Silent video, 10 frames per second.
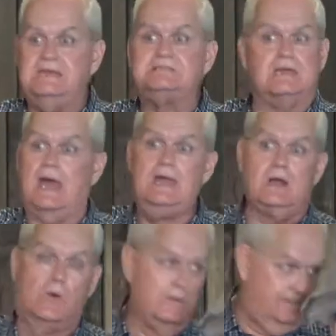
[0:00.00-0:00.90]
said, I ain't
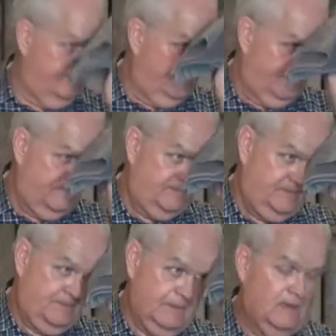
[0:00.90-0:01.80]
going.
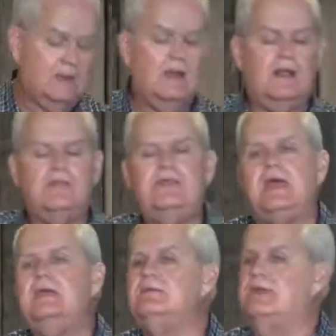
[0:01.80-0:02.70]

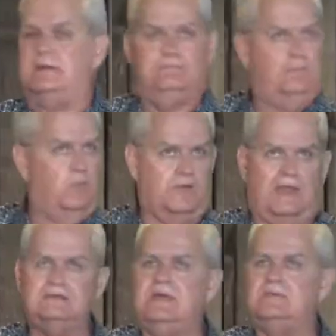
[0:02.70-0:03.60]
Were they
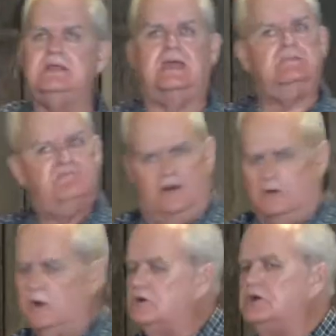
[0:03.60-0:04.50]
intimidated? Very
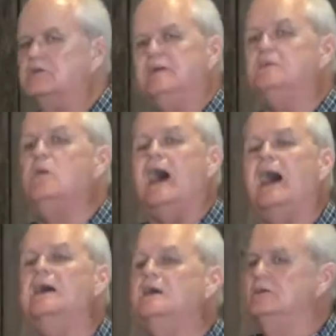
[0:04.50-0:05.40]
well could have been.
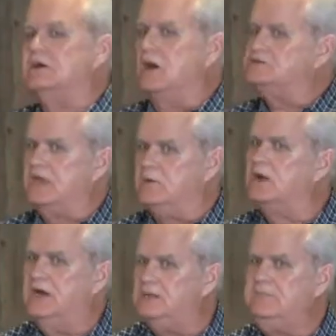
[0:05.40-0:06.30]
Why? Because they were
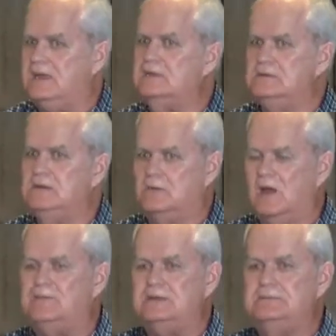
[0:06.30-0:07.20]
hunting men and
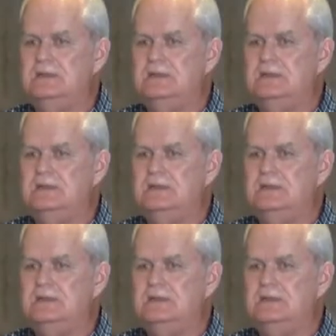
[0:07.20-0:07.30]
women.